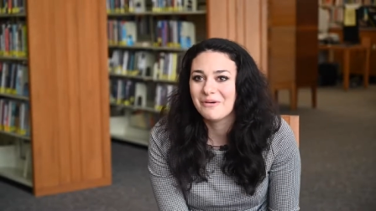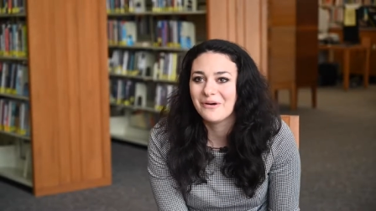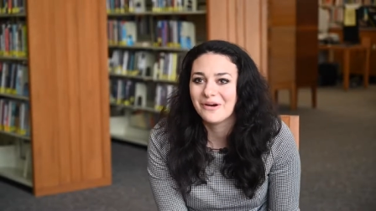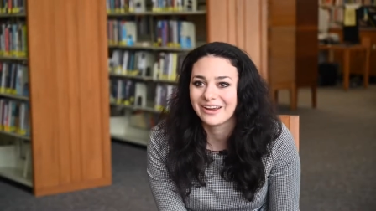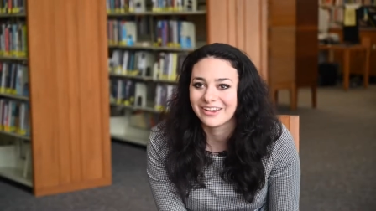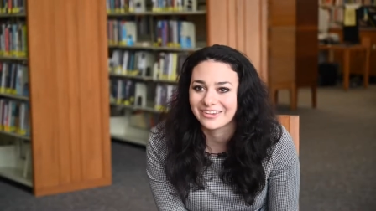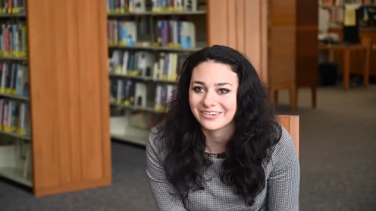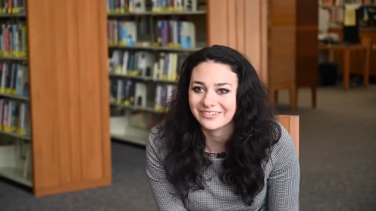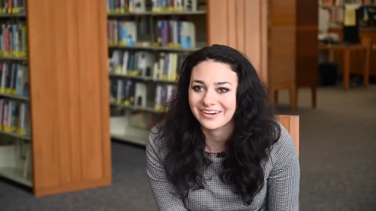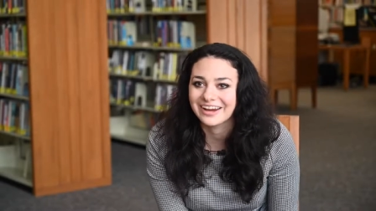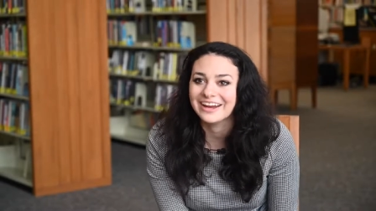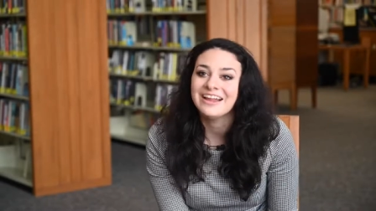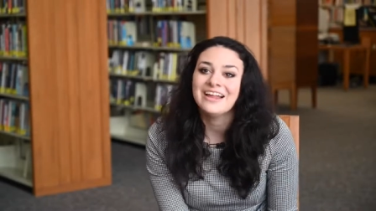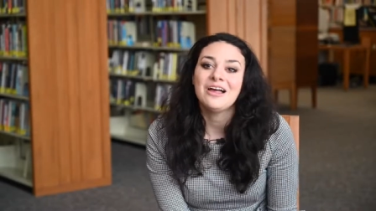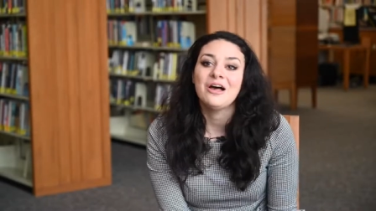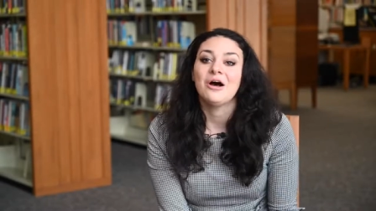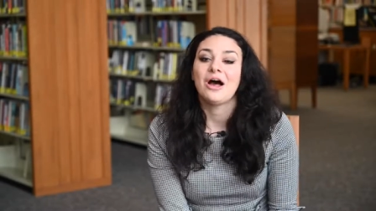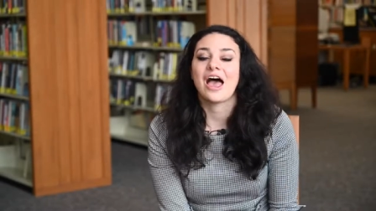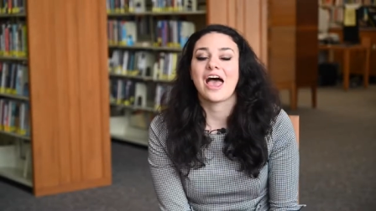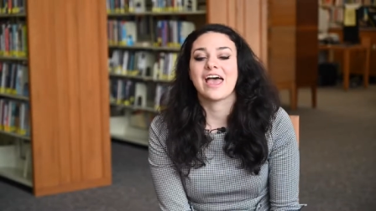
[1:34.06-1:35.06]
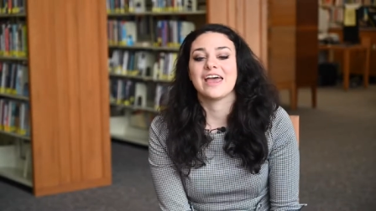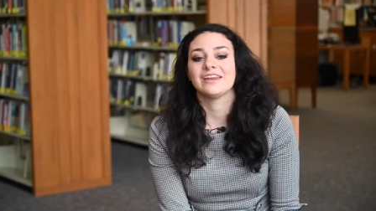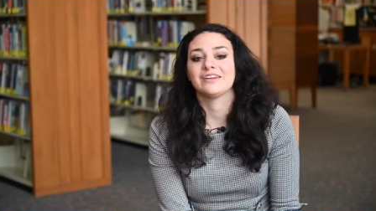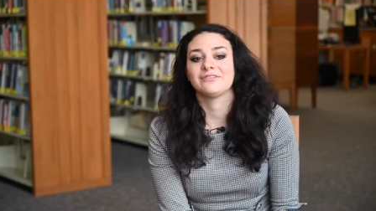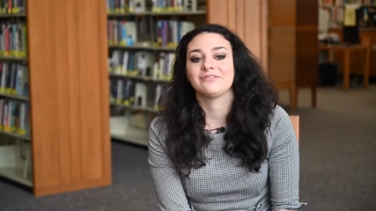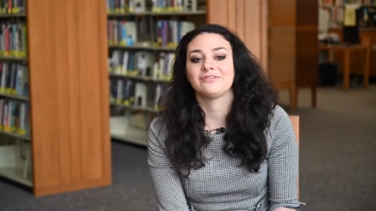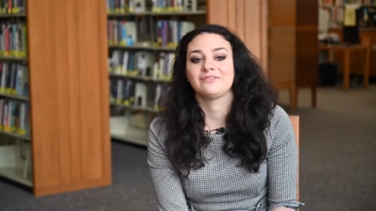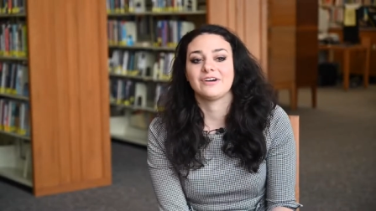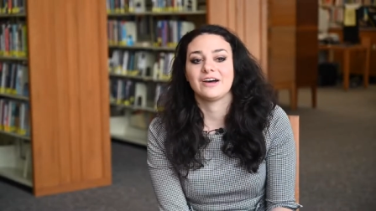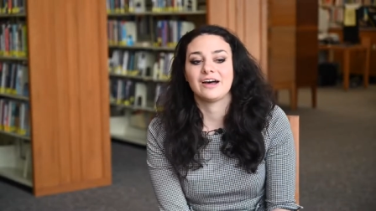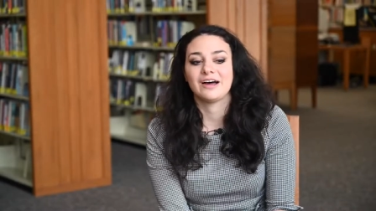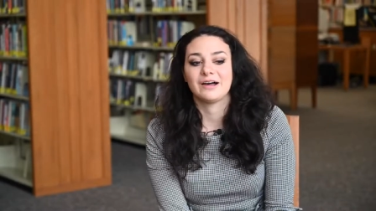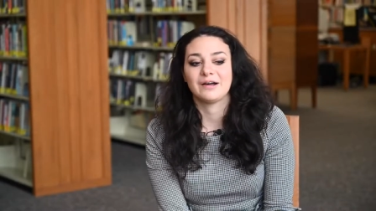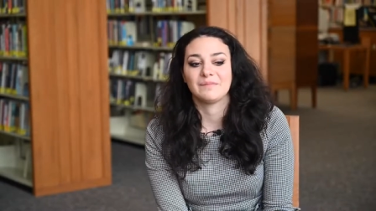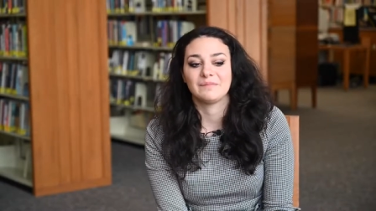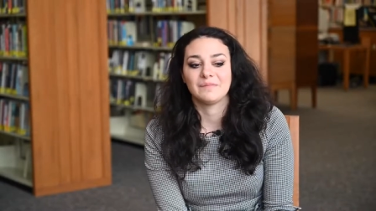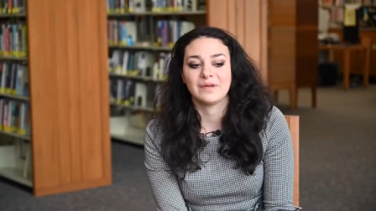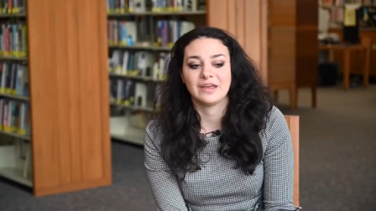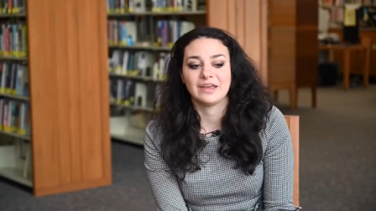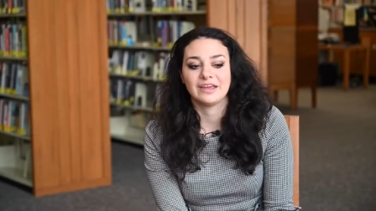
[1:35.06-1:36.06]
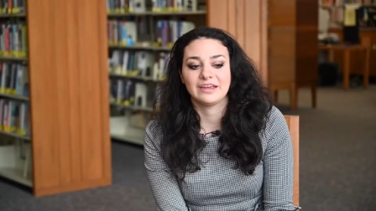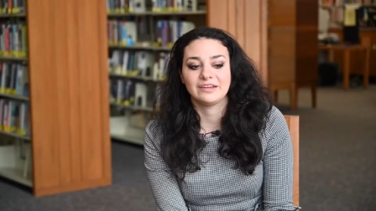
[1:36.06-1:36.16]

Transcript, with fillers: points right and if um,